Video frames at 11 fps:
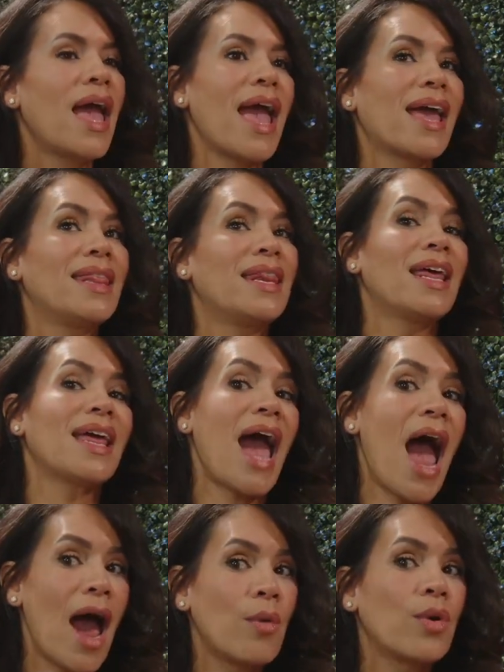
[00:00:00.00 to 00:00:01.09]
And
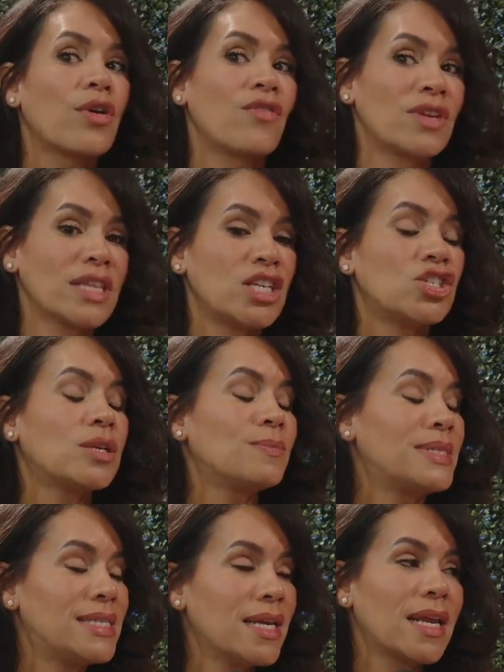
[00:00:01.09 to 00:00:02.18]
our
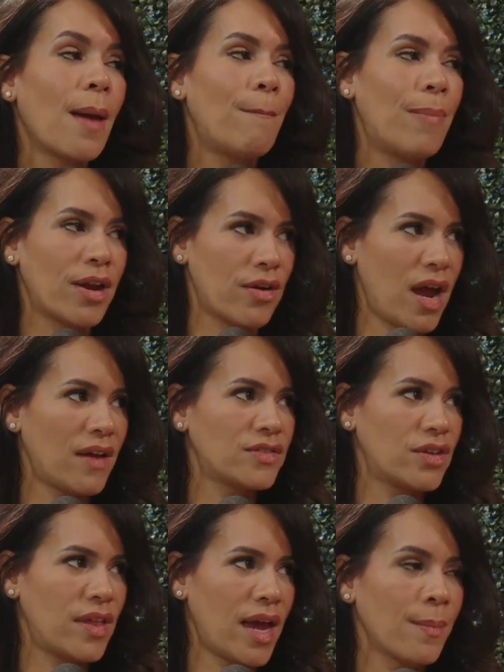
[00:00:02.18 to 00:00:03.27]
relationship did get better
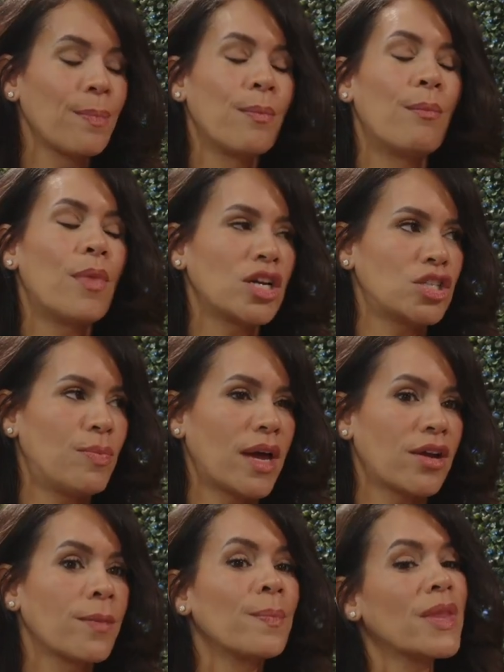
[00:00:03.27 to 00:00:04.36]
after that. Much
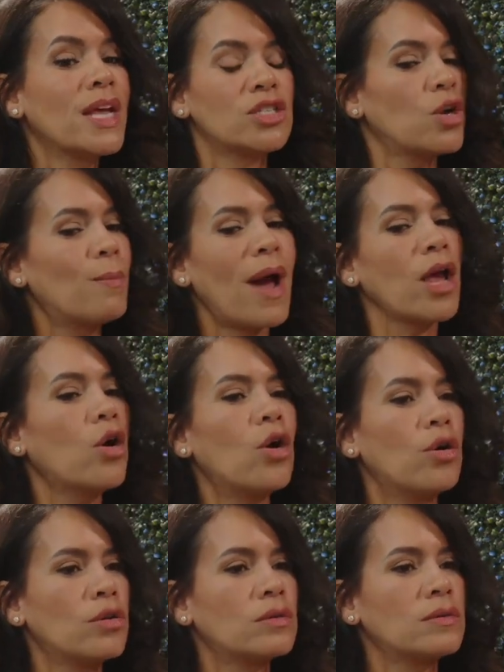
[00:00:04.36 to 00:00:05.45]
better. So my
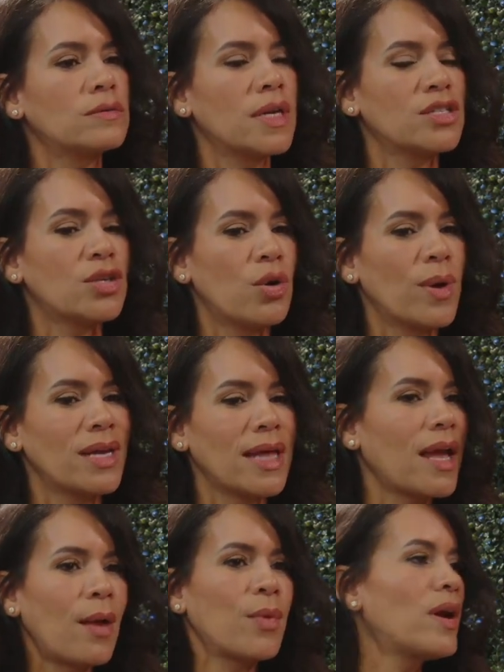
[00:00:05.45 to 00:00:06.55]
goal is always
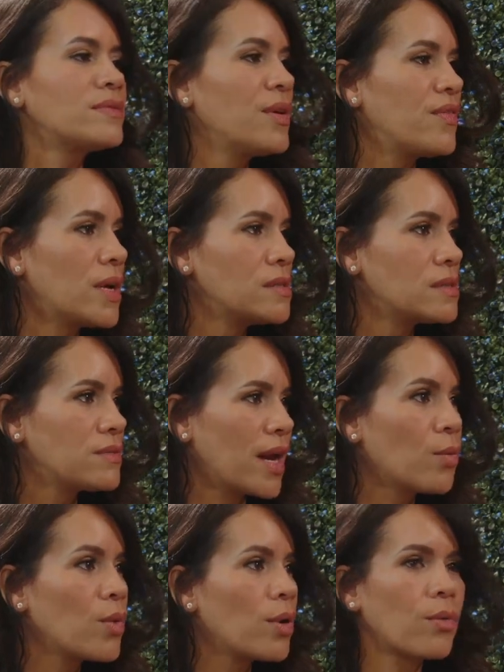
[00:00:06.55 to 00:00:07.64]
like we don't have to be friends,
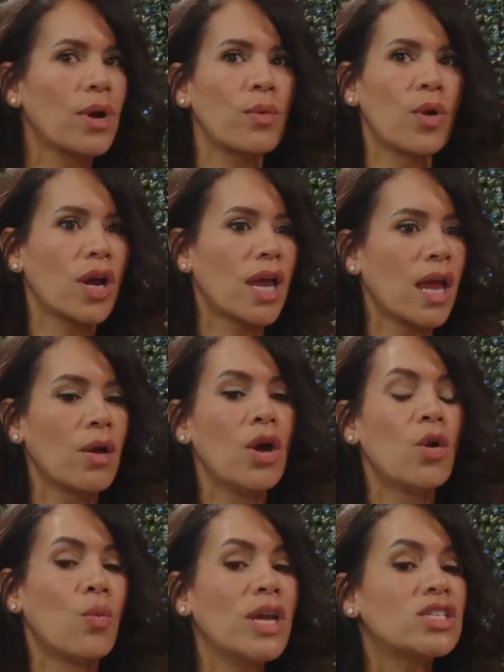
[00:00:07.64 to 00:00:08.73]
right? We're we're working.
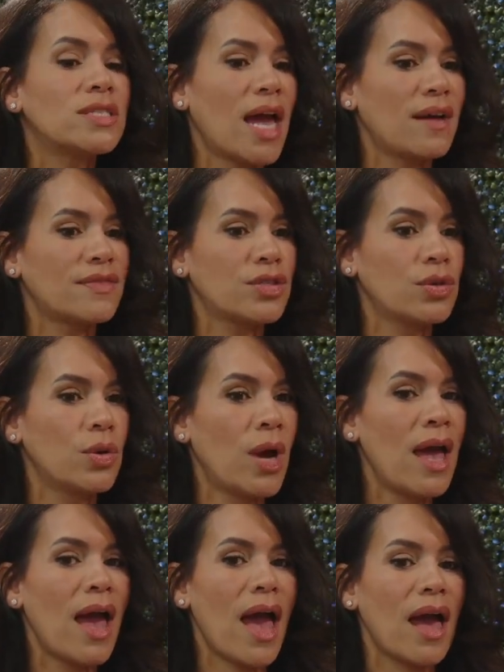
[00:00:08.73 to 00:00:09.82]
We just have to
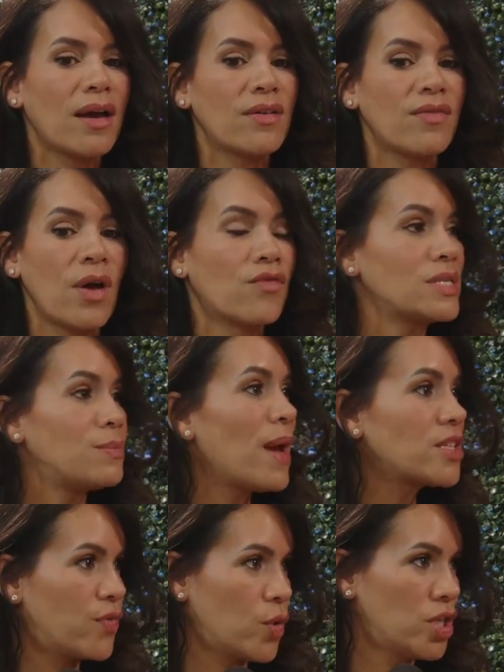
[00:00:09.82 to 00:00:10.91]
have
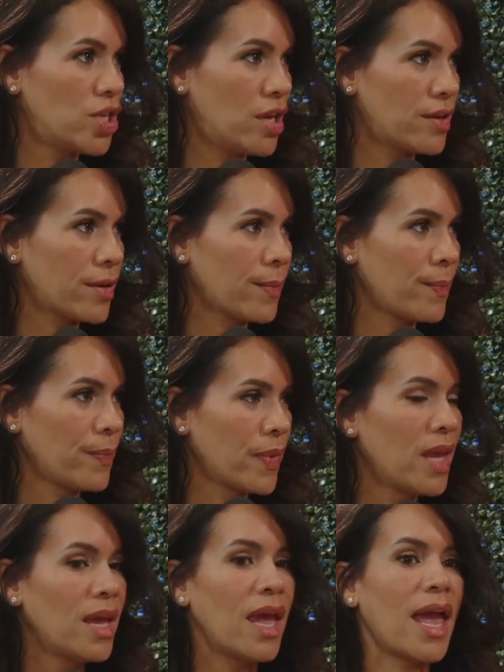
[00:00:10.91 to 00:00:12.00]
respect for each other.
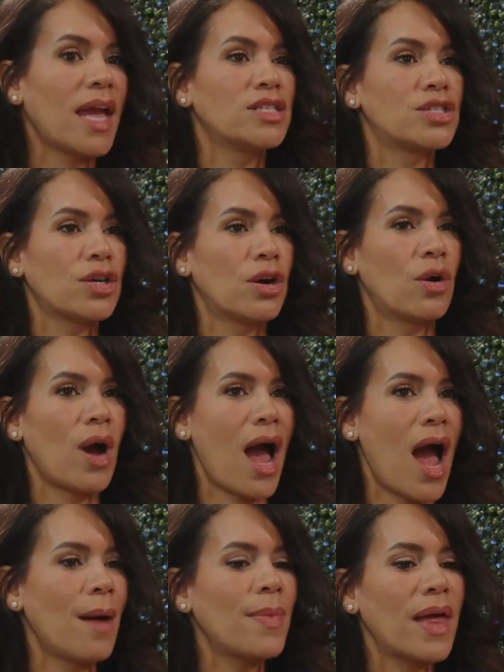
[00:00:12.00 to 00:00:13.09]
Mm-hmm. And so
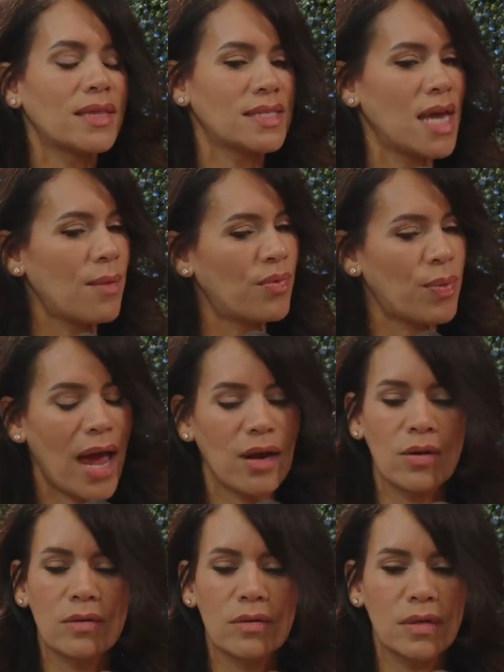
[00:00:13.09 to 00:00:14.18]
I'm not the type of I
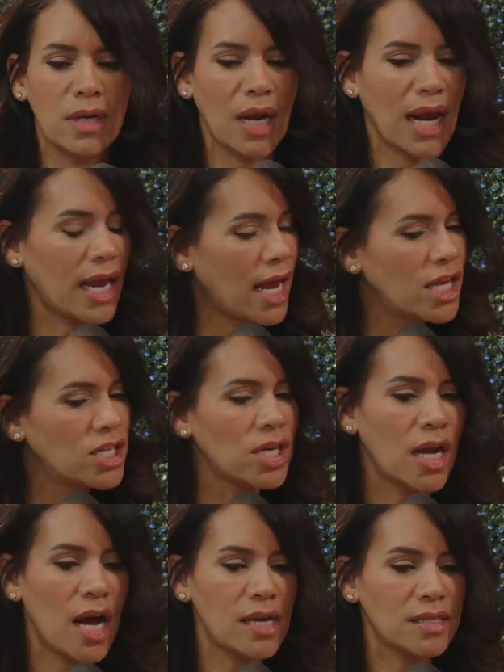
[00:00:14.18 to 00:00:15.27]
don't engage in
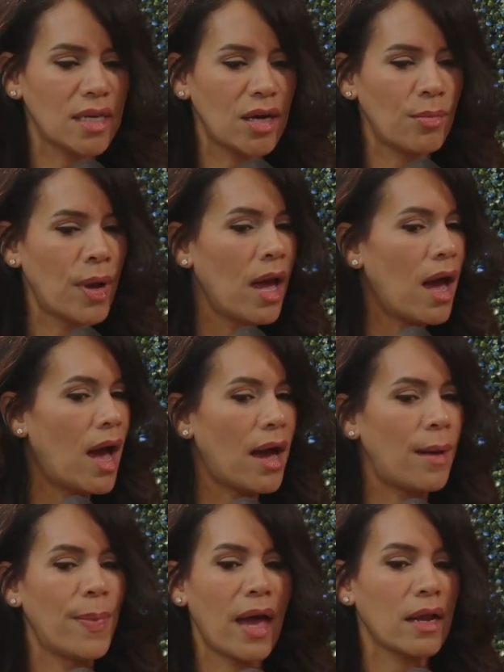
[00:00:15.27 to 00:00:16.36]
gossip.
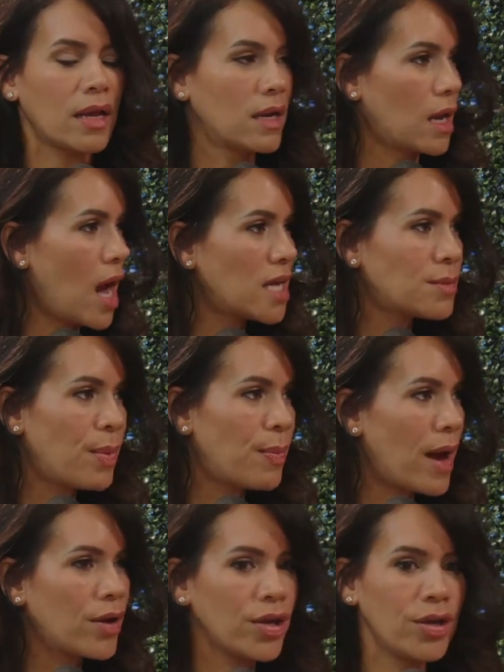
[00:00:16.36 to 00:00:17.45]
I'm not gonna gossip
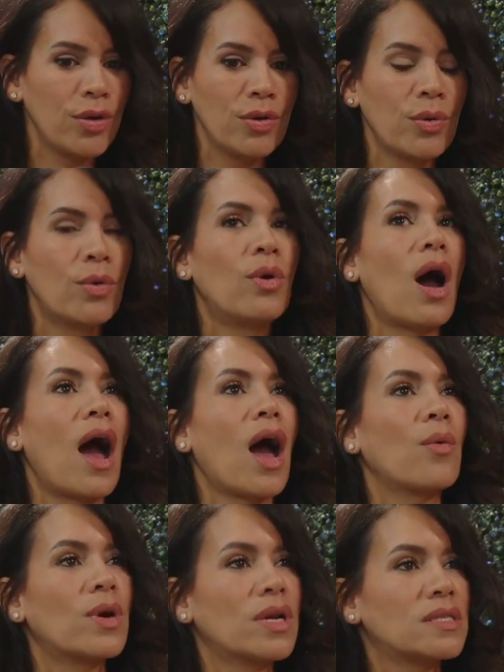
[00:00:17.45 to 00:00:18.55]
about you. I
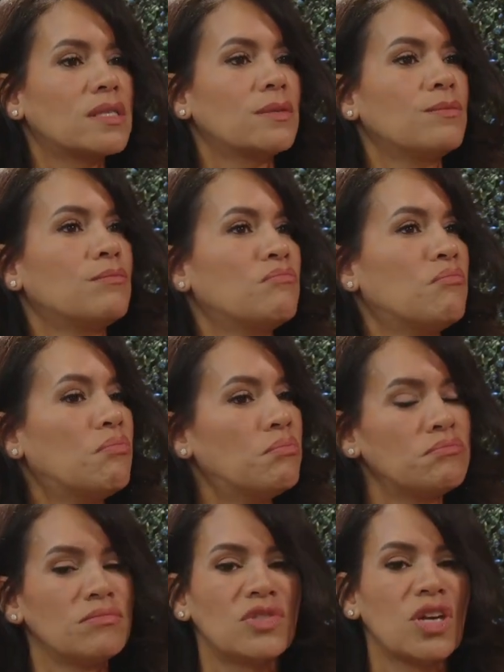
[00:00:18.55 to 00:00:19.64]
want us to
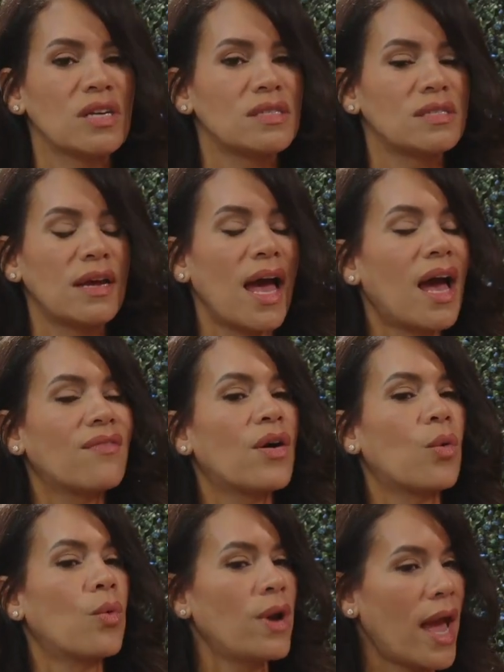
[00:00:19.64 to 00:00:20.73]
just have
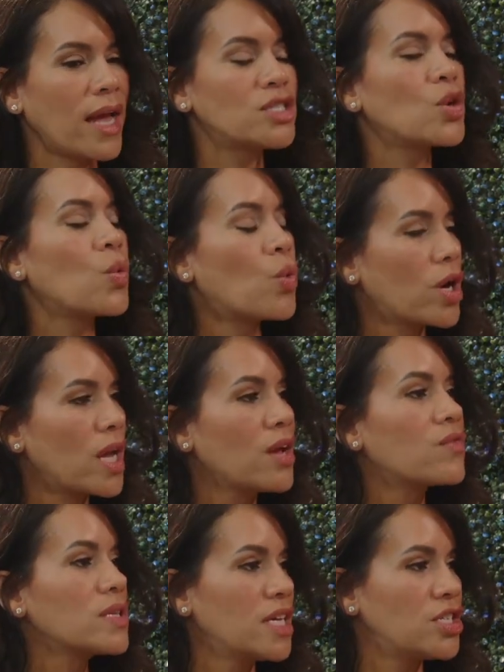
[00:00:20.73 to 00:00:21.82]
a nice working
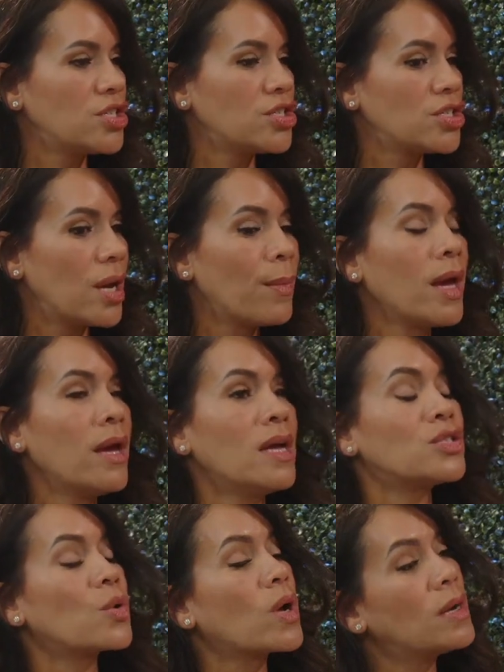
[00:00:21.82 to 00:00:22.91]
relationship.
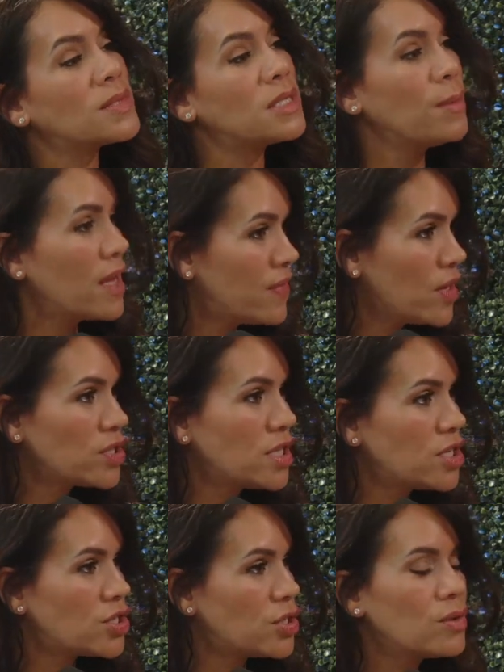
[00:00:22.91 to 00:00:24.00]
So come to me if there's an
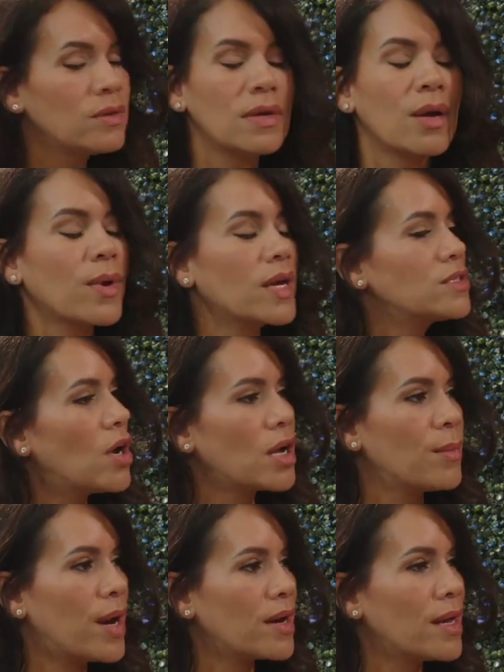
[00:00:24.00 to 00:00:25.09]
issue and we can talk
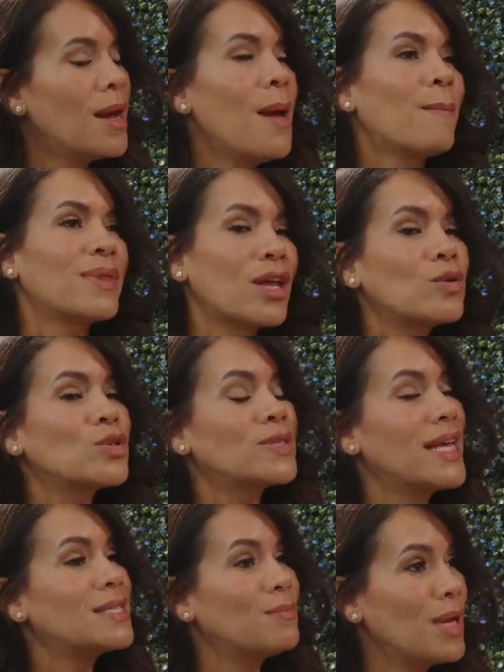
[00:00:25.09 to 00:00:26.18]
about it. But that also
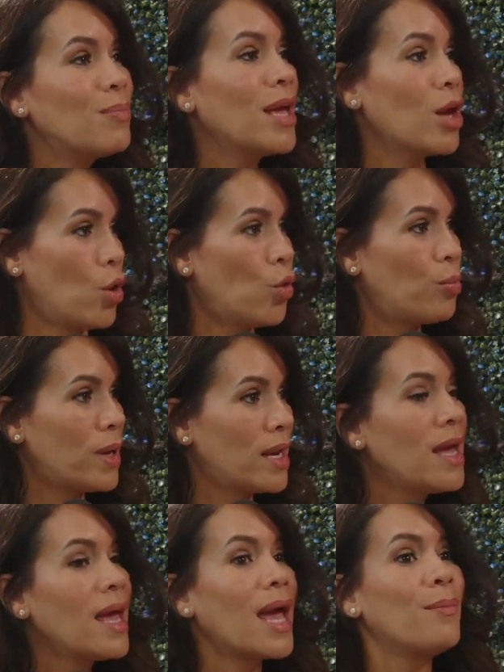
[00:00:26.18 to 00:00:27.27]
takes me being open
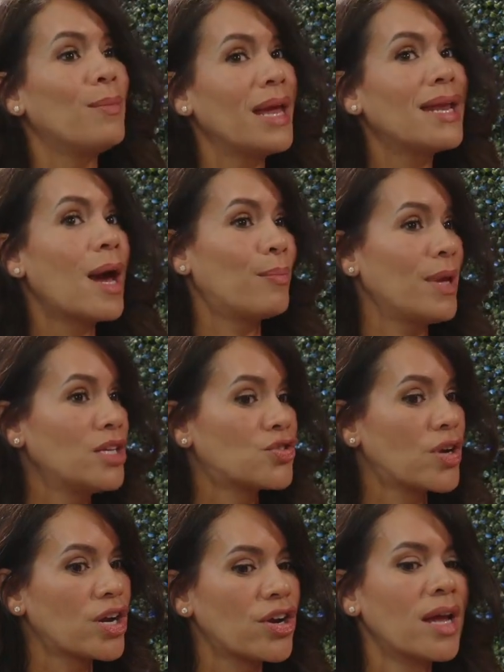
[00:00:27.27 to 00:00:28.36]
and me not being
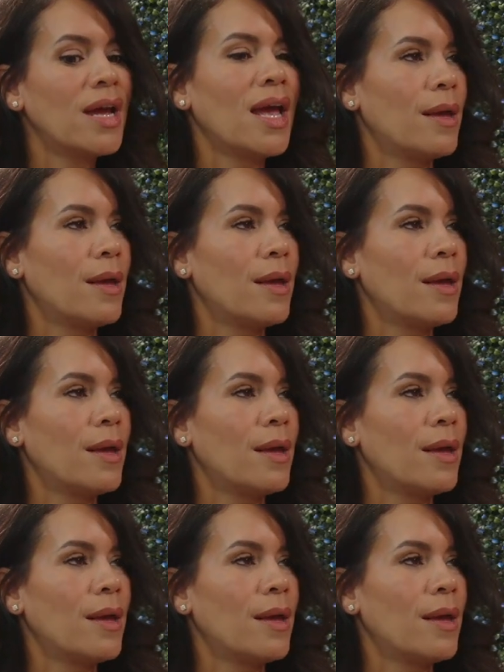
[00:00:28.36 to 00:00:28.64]
triggered.